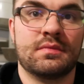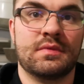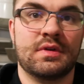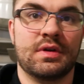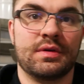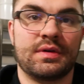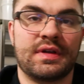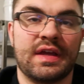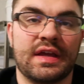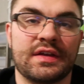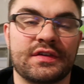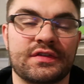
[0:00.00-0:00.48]

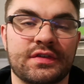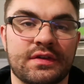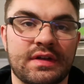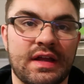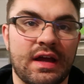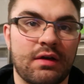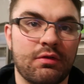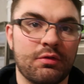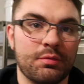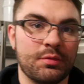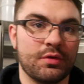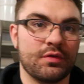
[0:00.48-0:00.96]
Okay, so
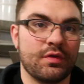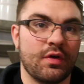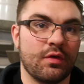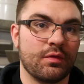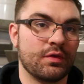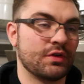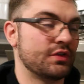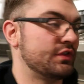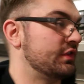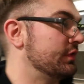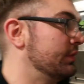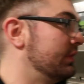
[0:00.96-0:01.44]
now we'll move
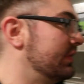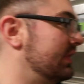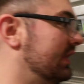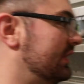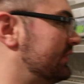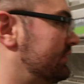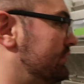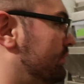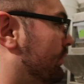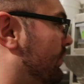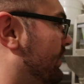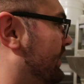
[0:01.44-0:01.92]
over to
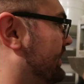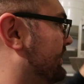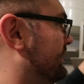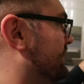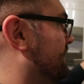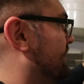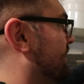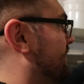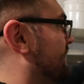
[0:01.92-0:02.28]
this one,